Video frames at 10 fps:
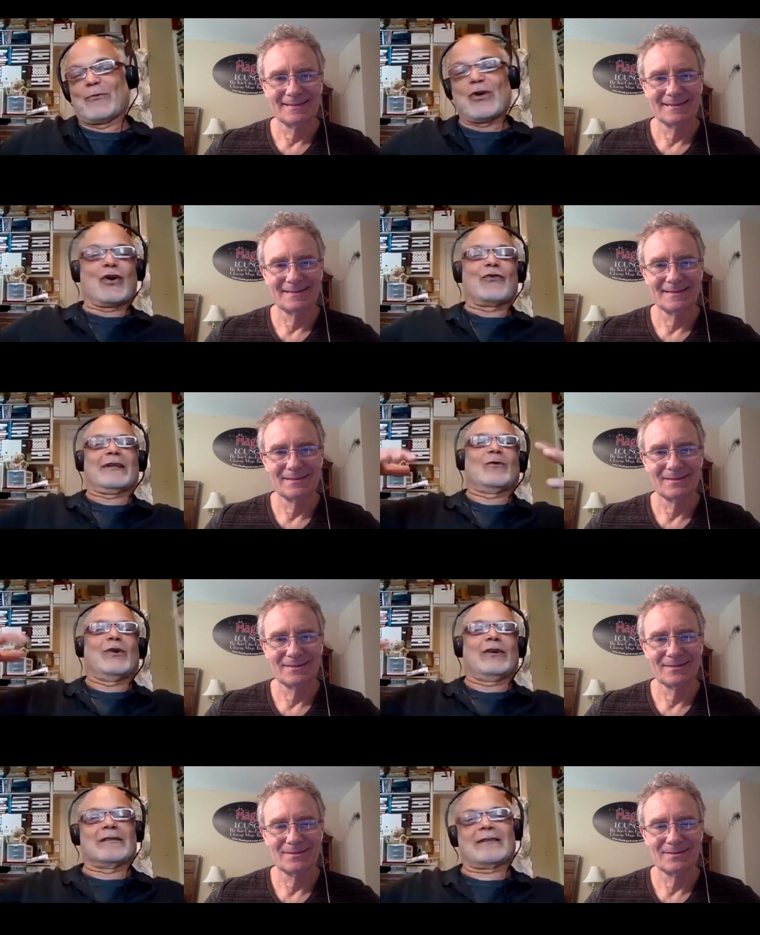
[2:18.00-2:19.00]
Speaker 1: all over the
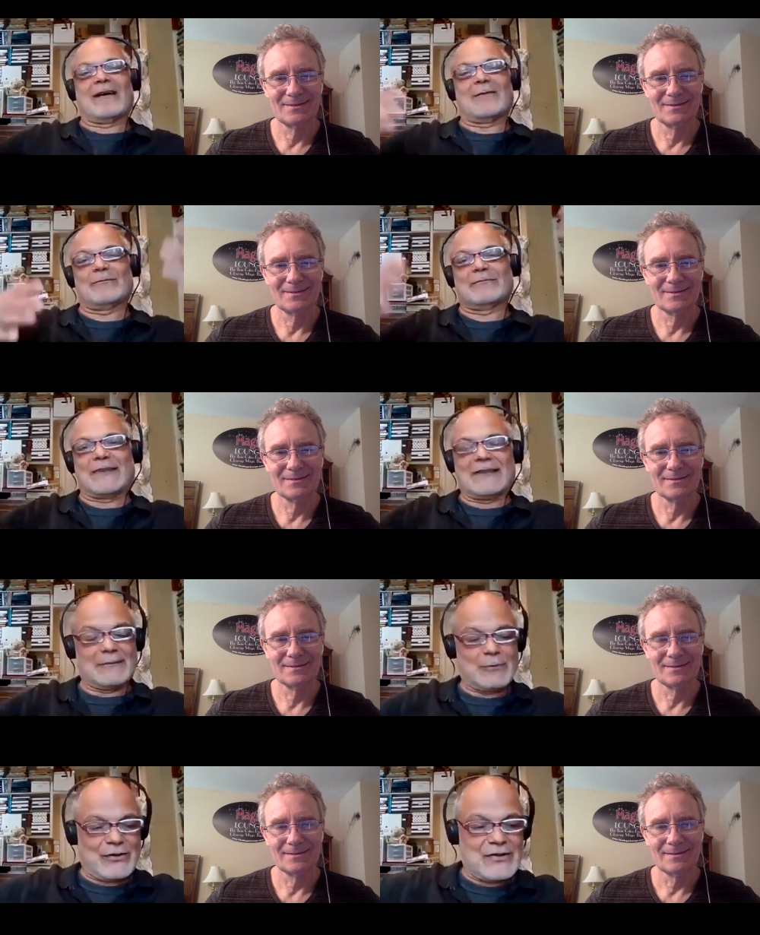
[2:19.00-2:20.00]
world come here
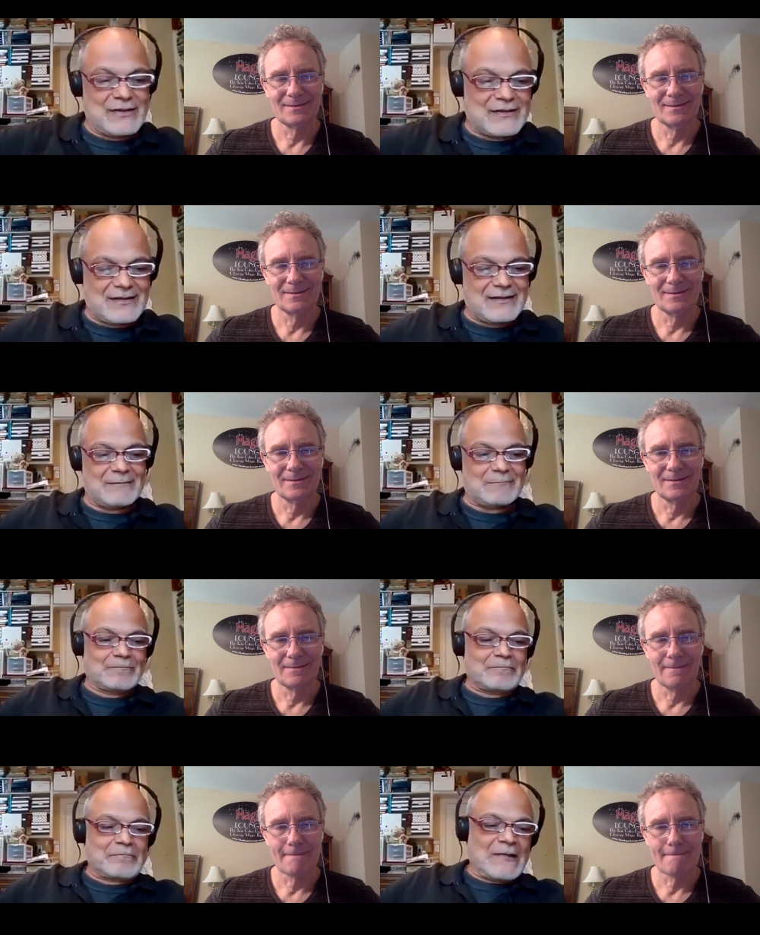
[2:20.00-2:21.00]
because it's a
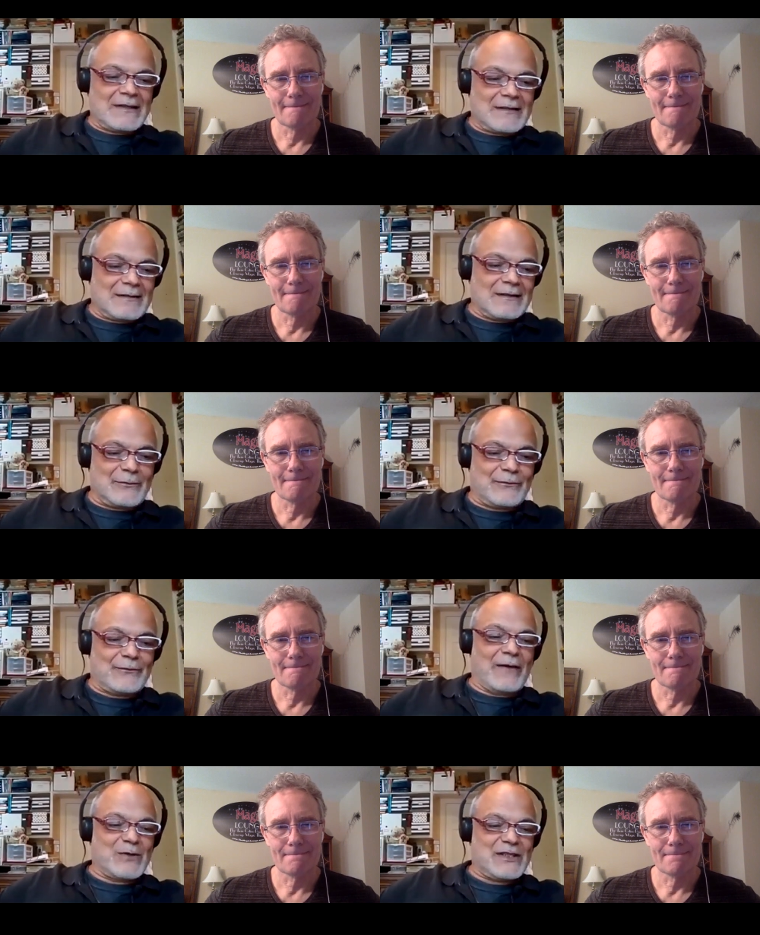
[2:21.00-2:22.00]

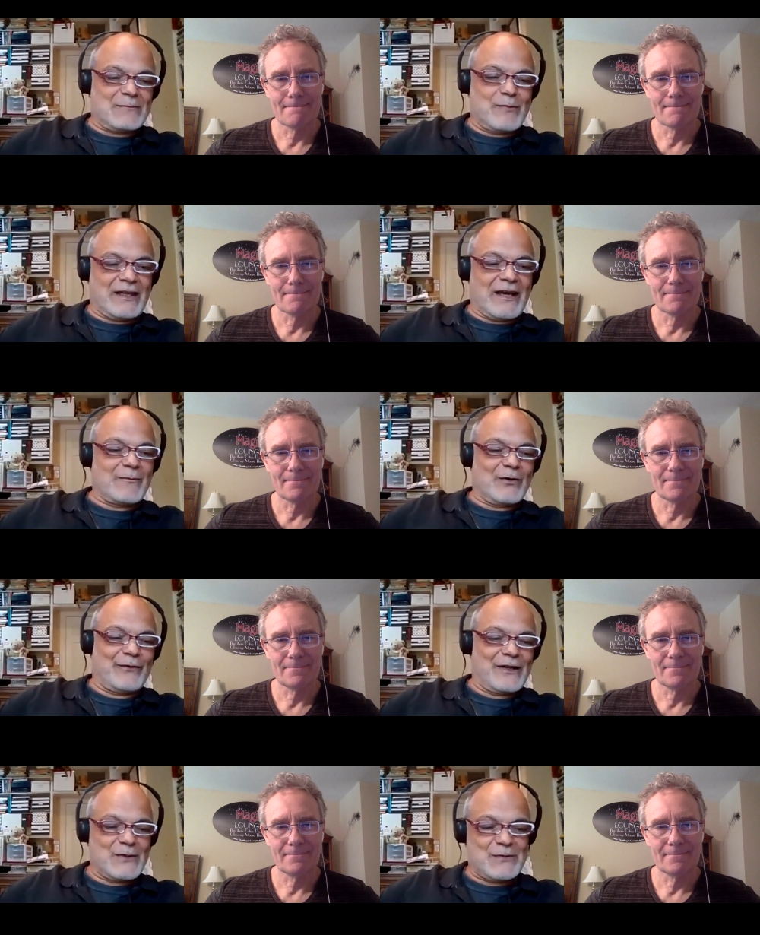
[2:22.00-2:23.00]
famous became a
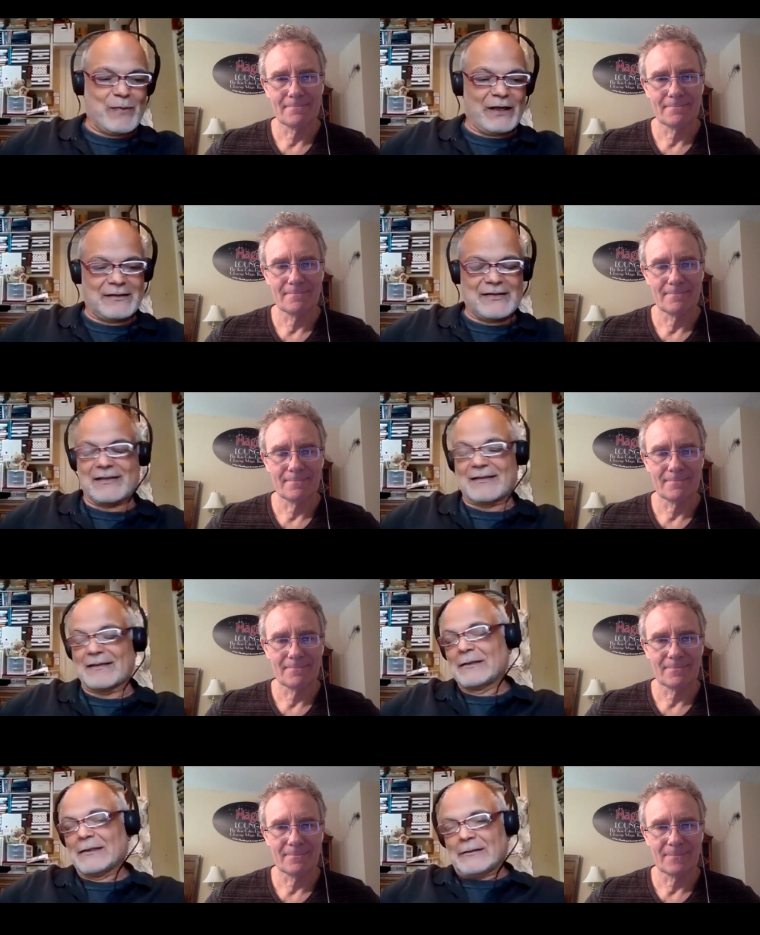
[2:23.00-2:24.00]
famous party city.
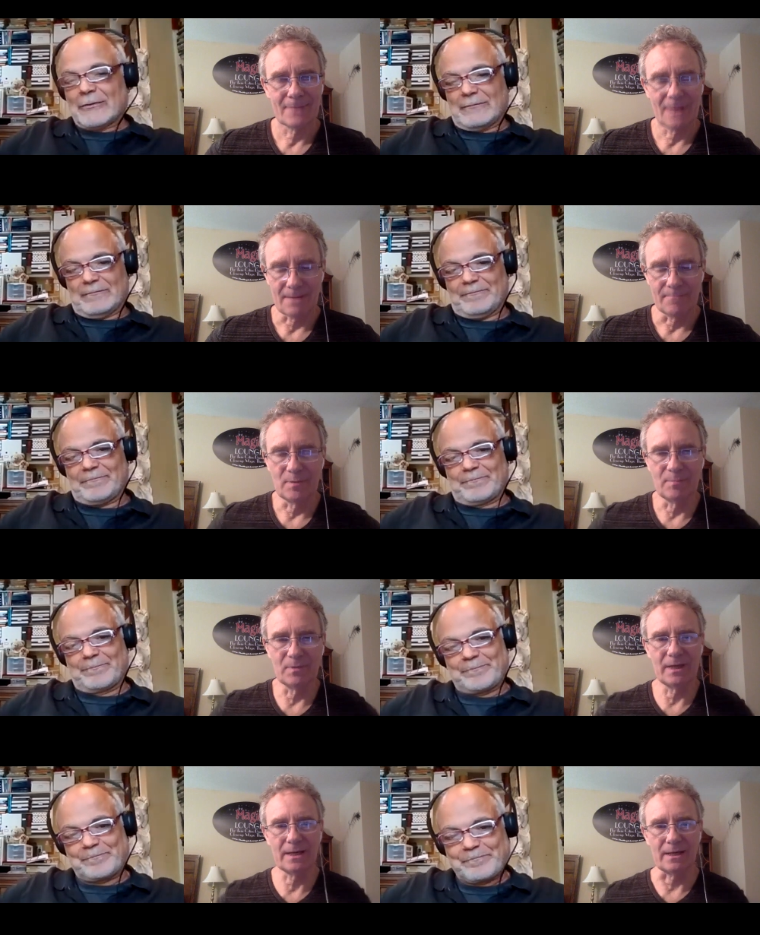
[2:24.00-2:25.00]
Speaker 2: Yeah, people
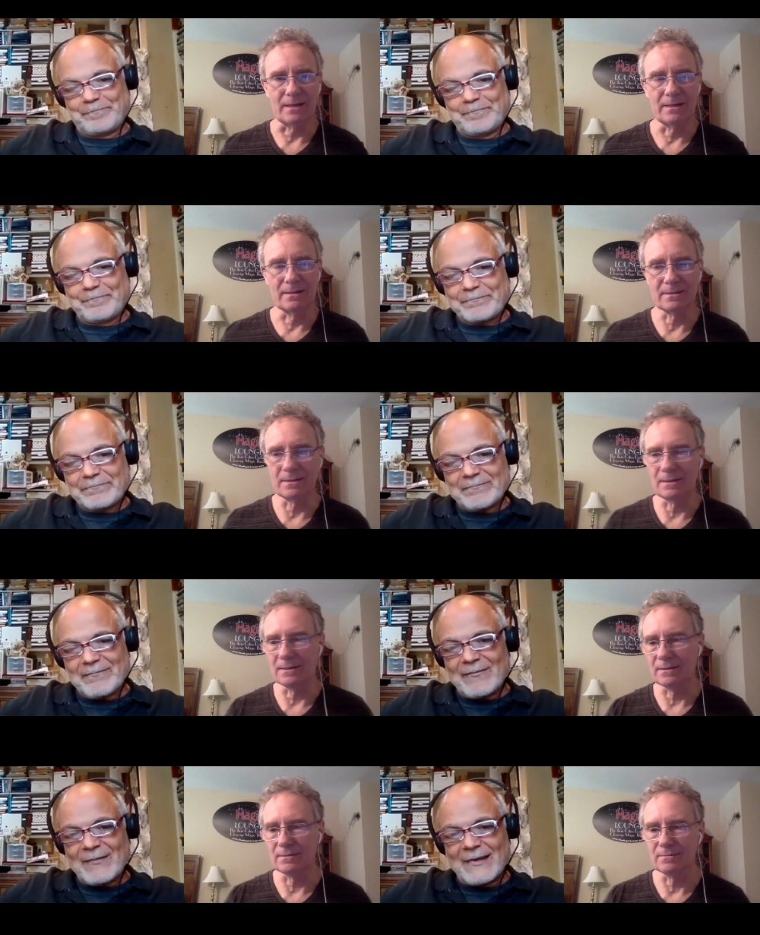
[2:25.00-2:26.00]
like it. It's
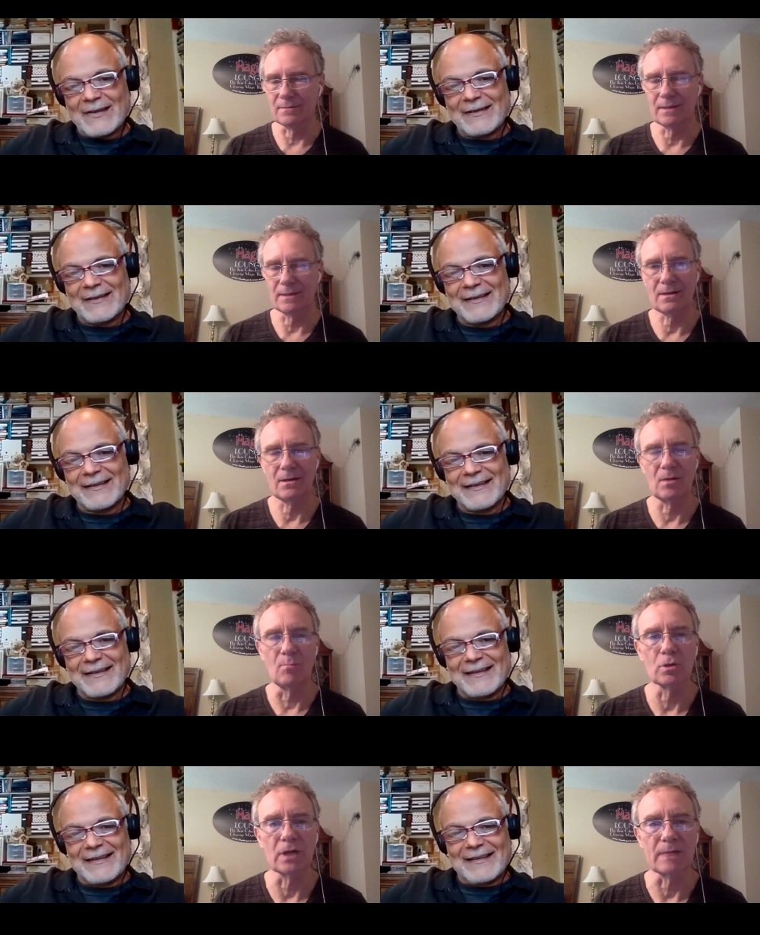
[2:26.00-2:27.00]
a uh, I call them
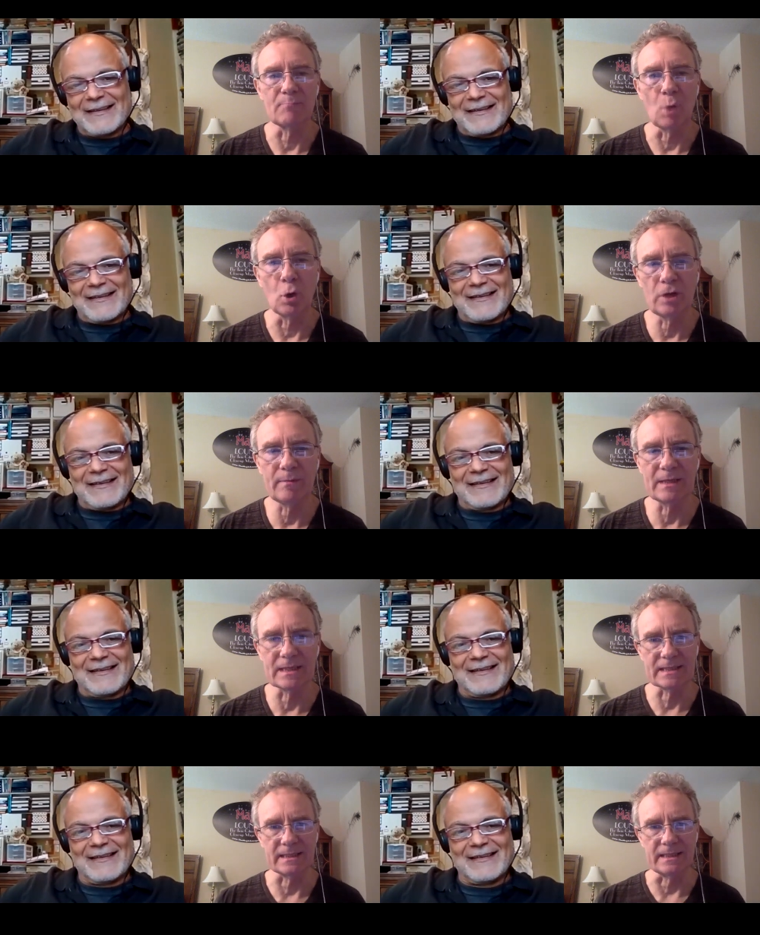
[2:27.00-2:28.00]
more like
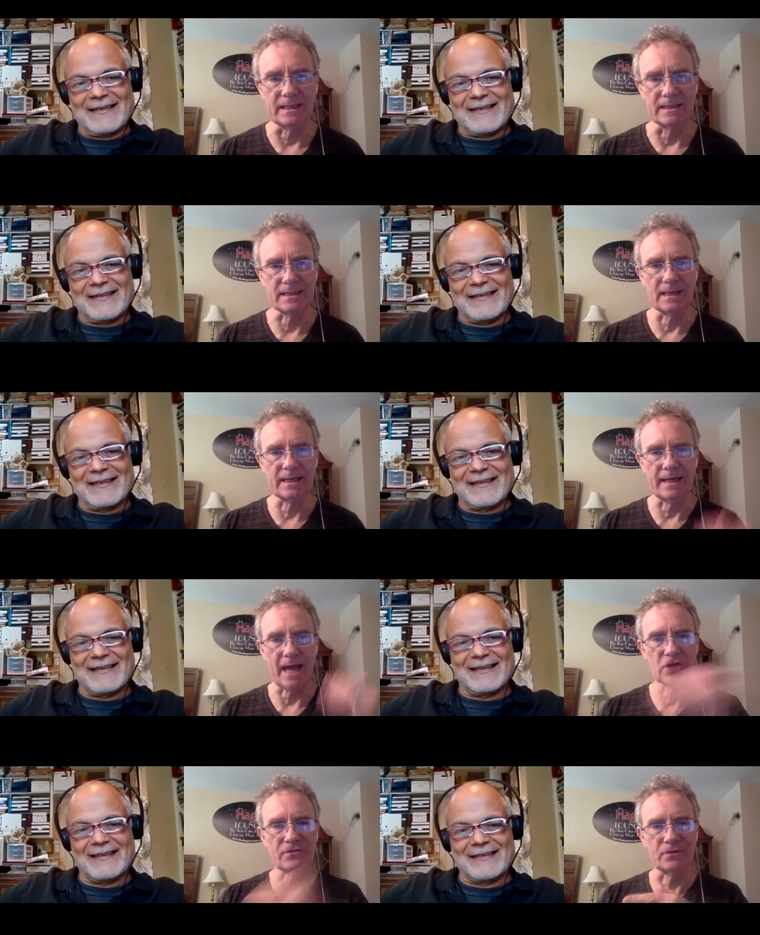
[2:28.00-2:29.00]
bohemian cities, kind of like
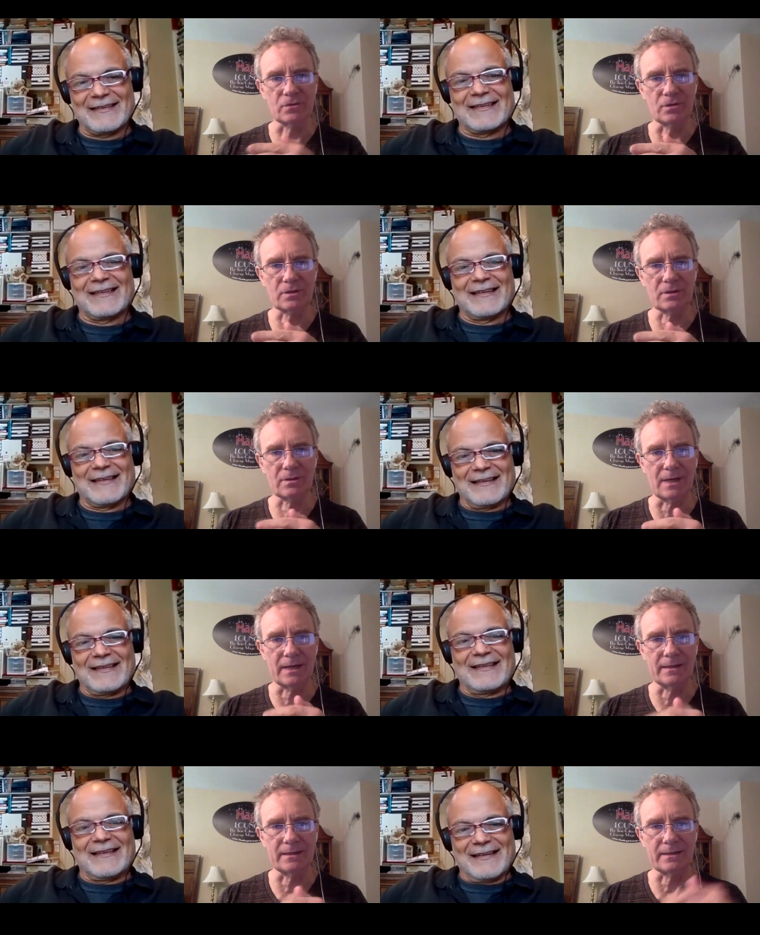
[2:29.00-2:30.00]
Asheville, North Carolina,